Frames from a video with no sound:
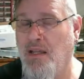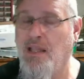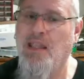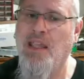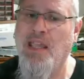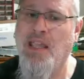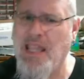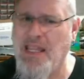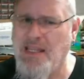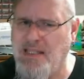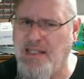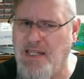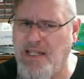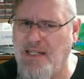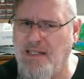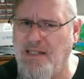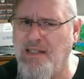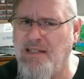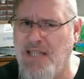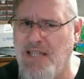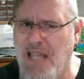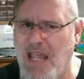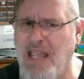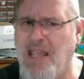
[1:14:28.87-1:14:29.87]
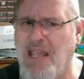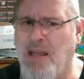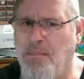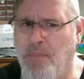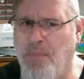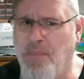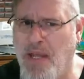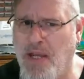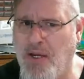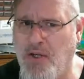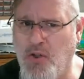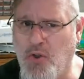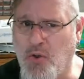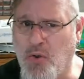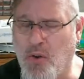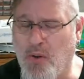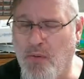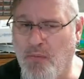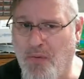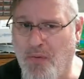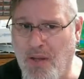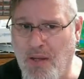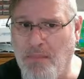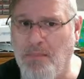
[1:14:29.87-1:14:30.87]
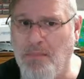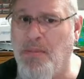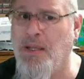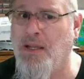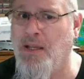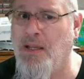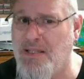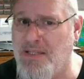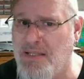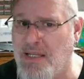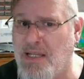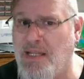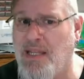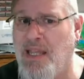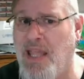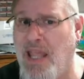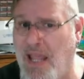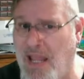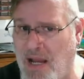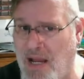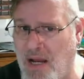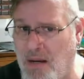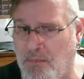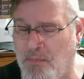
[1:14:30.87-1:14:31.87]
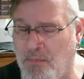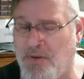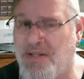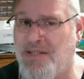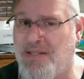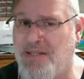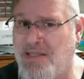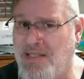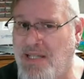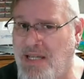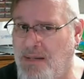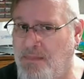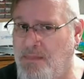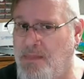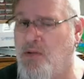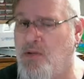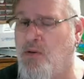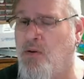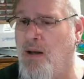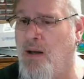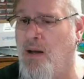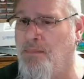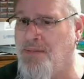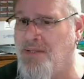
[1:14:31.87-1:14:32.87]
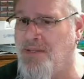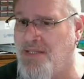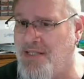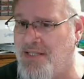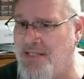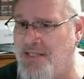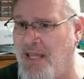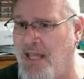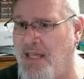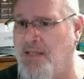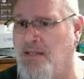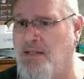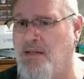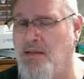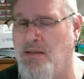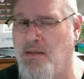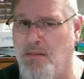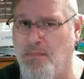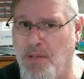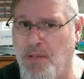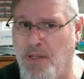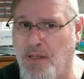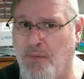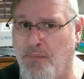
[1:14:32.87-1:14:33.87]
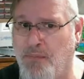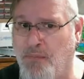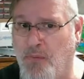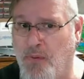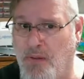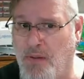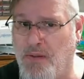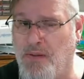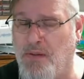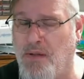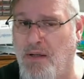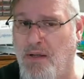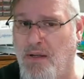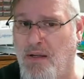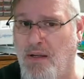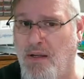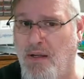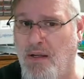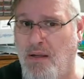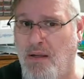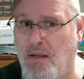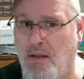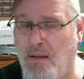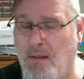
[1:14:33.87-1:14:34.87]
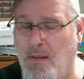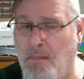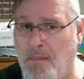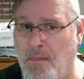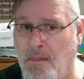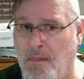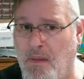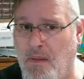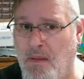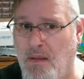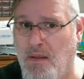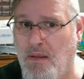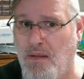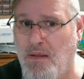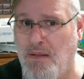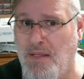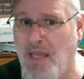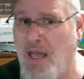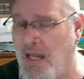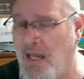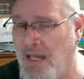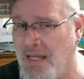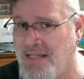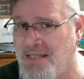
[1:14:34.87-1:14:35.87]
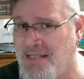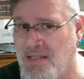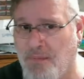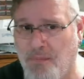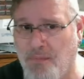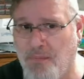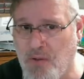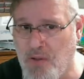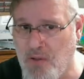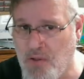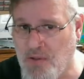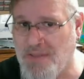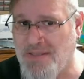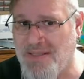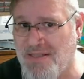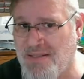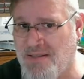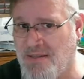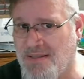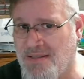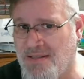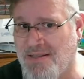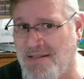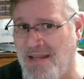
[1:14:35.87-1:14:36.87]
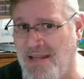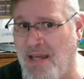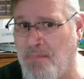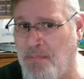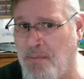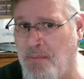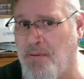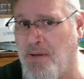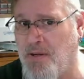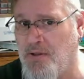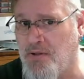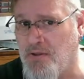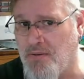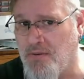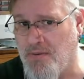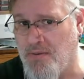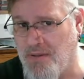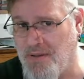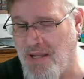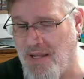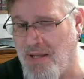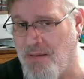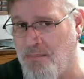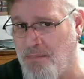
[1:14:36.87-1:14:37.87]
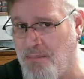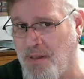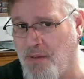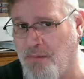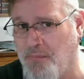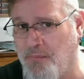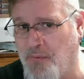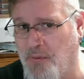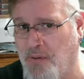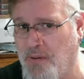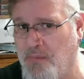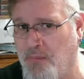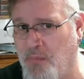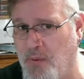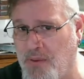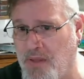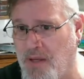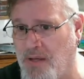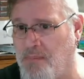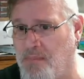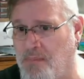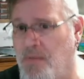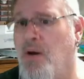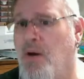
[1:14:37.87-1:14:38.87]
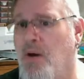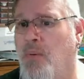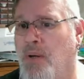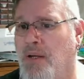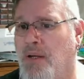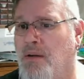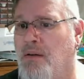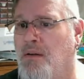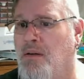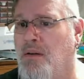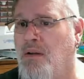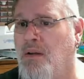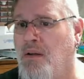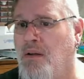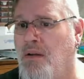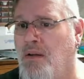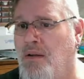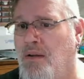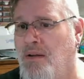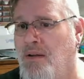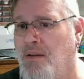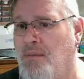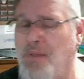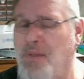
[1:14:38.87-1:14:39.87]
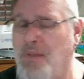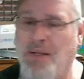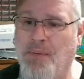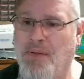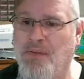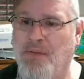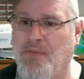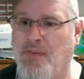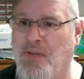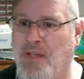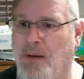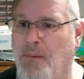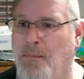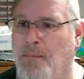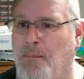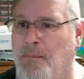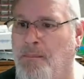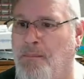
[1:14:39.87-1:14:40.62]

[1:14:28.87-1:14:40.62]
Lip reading: he didn't take a picture of it because the camera seemed to upset the Bigfoot. Yeah, except for you could still snap a picture of the damn Bigfoot without him knowing. But anyways, yeah.